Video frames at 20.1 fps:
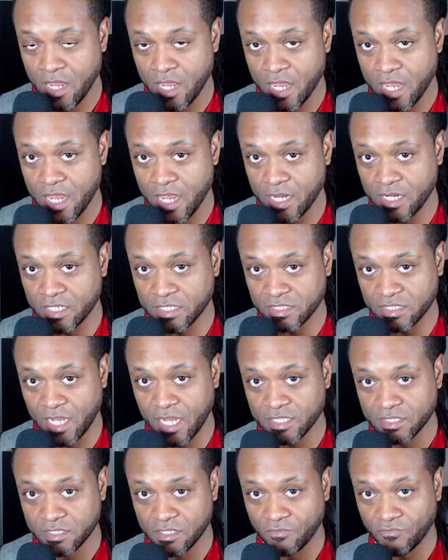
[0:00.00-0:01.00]
and is not
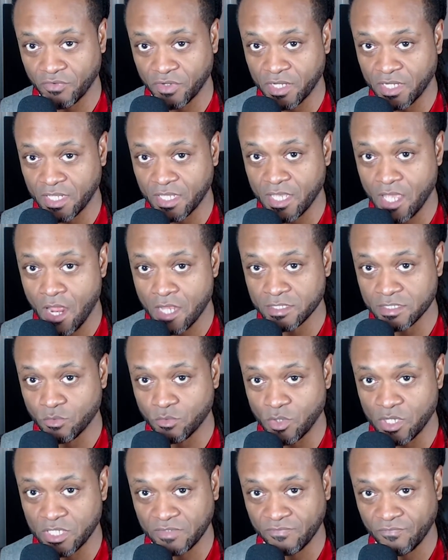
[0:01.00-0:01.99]
suffering any
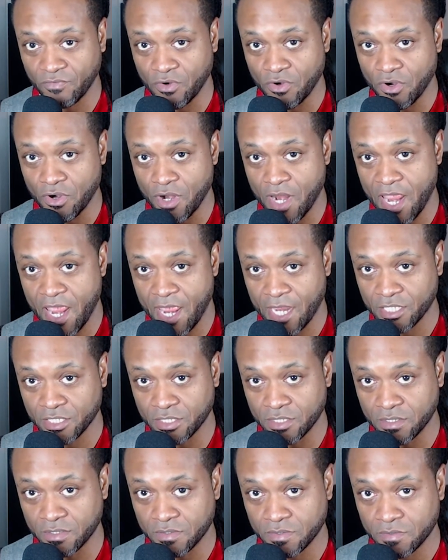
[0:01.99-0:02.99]
consequence for her
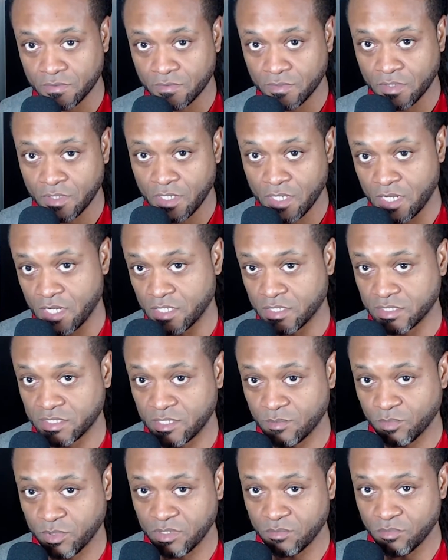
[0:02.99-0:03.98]
actions and
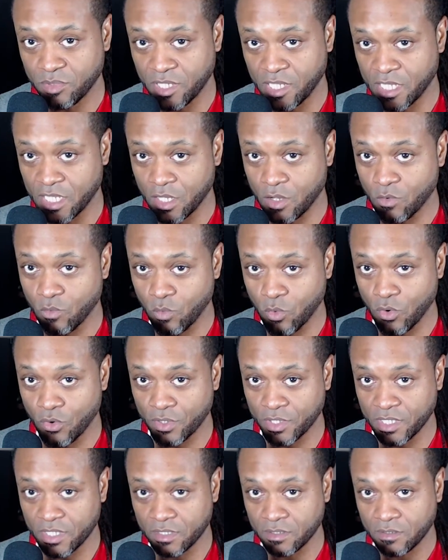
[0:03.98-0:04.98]
simply being
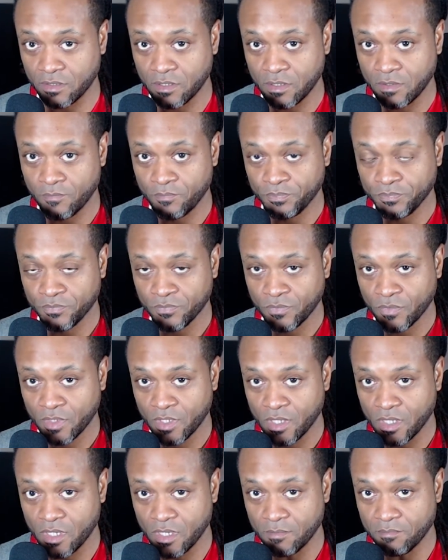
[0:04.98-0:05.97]
awarded
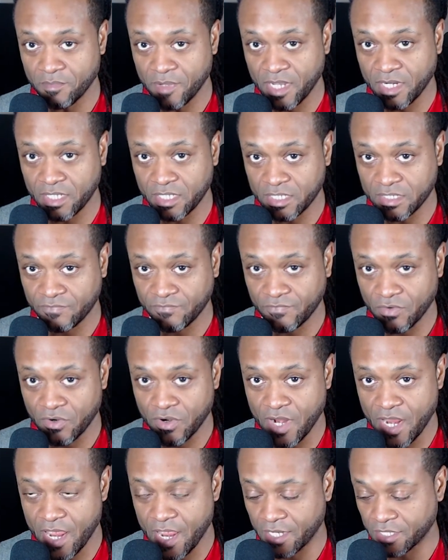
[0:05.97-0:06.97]
monies for her
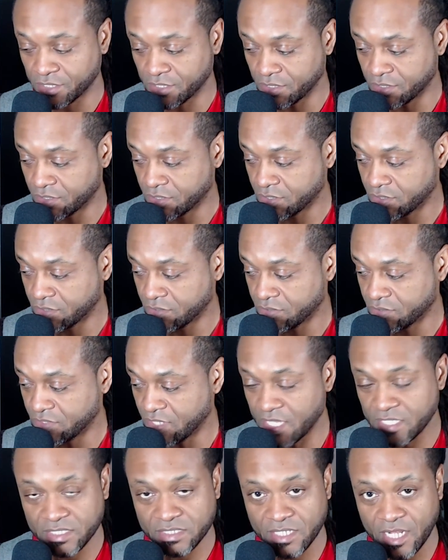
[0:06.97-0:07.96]
actions,
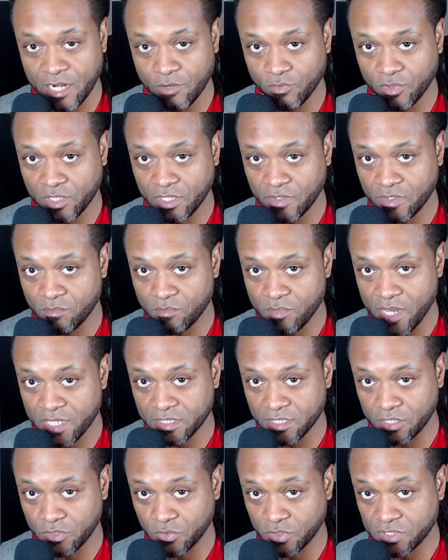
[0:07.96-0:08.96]
that's not really in the best
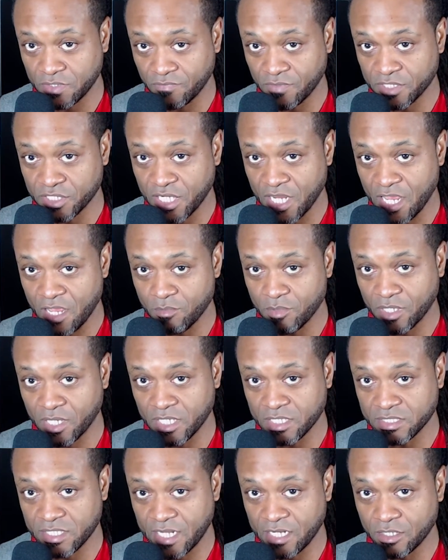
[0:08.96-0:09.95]
interest of the child,
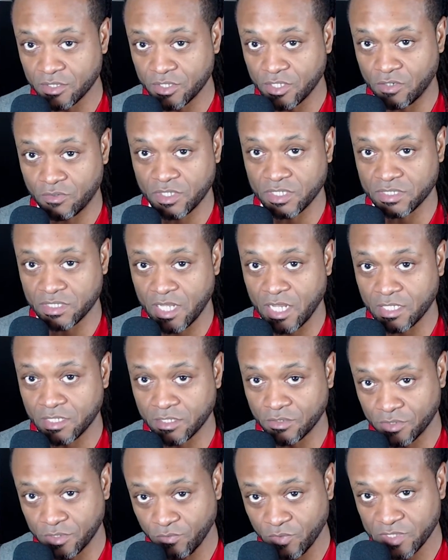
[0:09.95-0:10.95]
because that adult is not
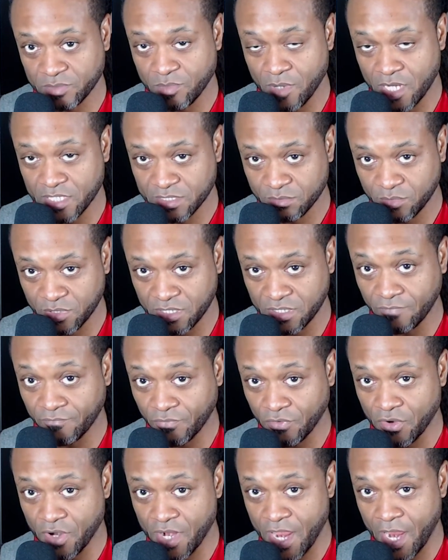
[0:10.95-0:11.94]
learning responsibility
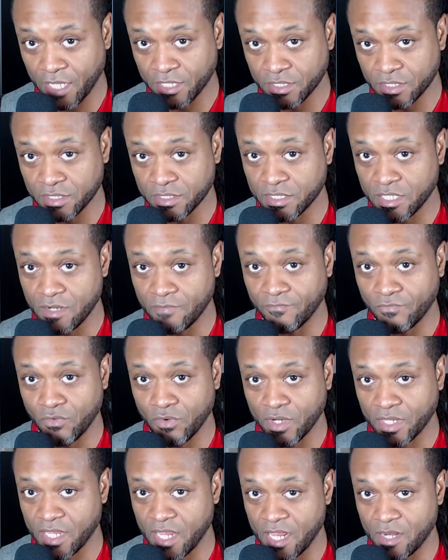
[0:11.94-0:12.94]
for her actions. Therefore,
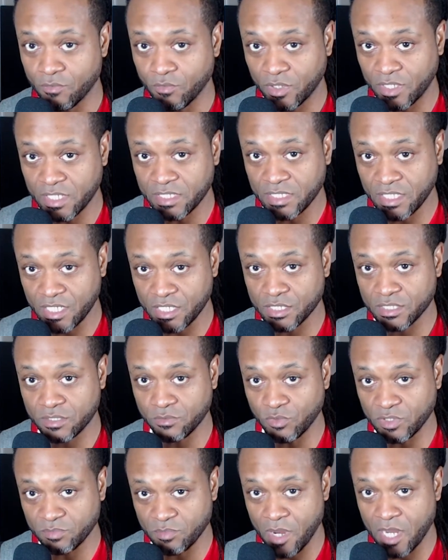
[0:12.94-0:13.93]
it can't really teach the
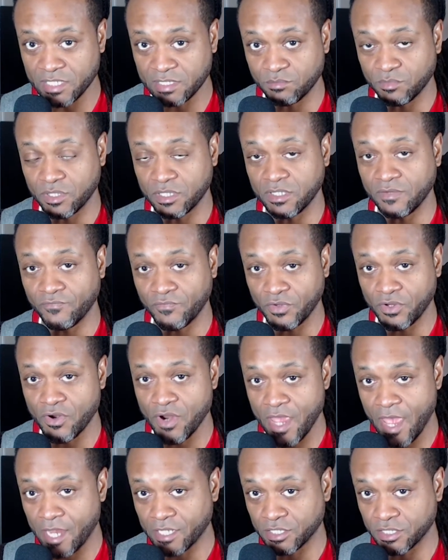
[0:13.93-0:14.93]
responsibility for your
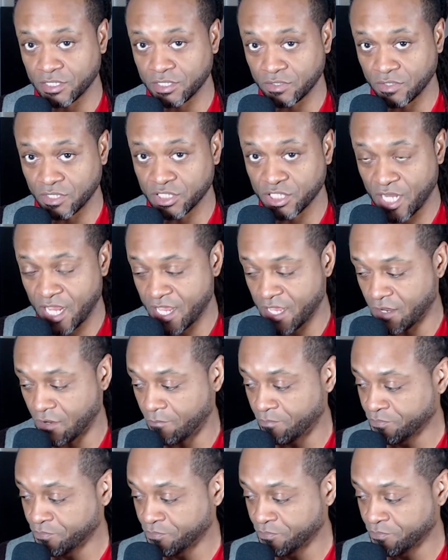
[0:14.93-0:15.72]
actions to the child.